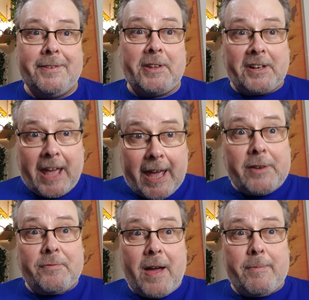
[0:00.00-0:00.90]
They're going to
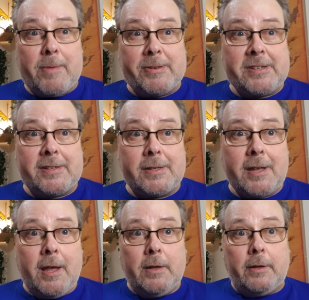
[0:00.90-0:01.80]
end family businesses.
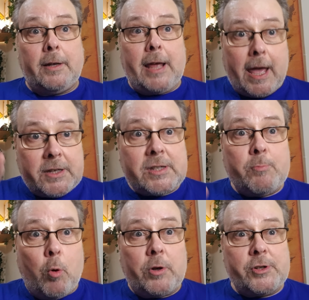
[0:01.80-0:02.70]
They're going to end
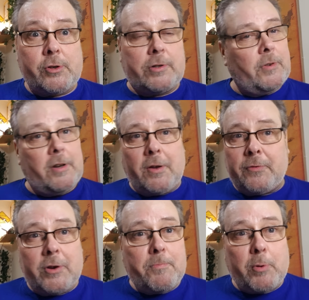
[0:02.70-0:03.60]
small concerns. If you're
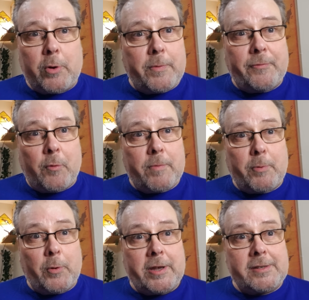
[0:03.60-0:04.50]
an employer with 4
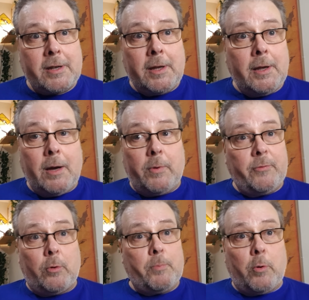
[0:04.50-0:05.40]
employees and one
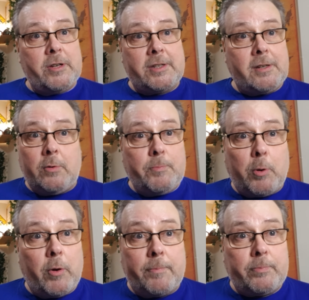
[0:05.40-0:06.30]
of your employees, you
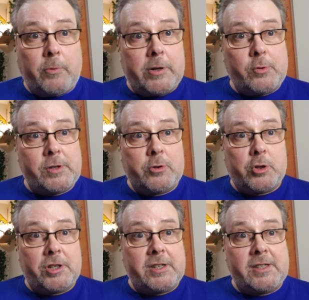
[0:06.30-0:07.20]
employ a critical social
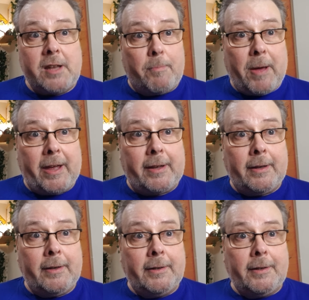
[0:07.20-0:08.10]
justice nutbag,
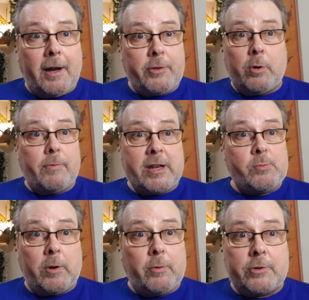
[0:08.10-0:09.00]
either a race
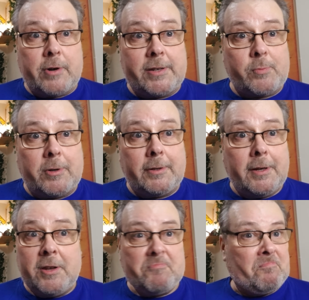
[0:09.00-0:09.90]
one or a trans one,
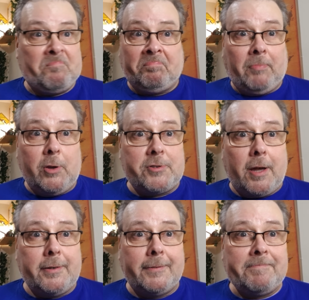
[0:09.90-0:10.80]
you're
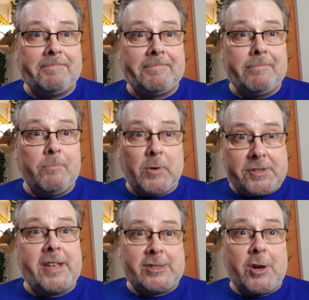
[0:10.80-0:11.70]
done. Once
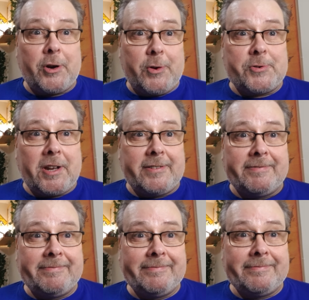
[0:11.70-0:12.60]
they start, you're done
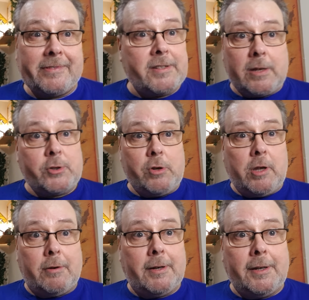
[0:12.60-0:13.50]
because they'll sue
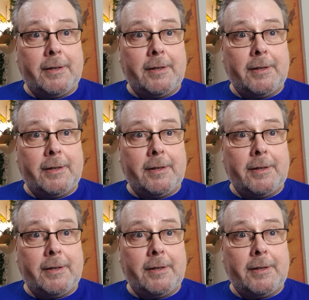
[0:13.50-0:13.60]
you.